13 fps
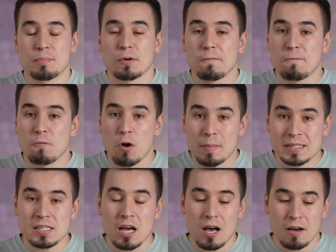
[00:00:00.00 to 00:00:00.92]

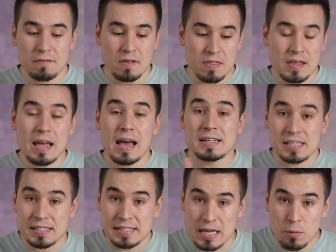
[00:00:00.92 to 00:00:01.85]
performance of the
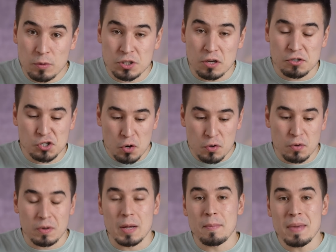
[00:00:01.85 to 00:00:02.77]
S S D, which I'll show you in a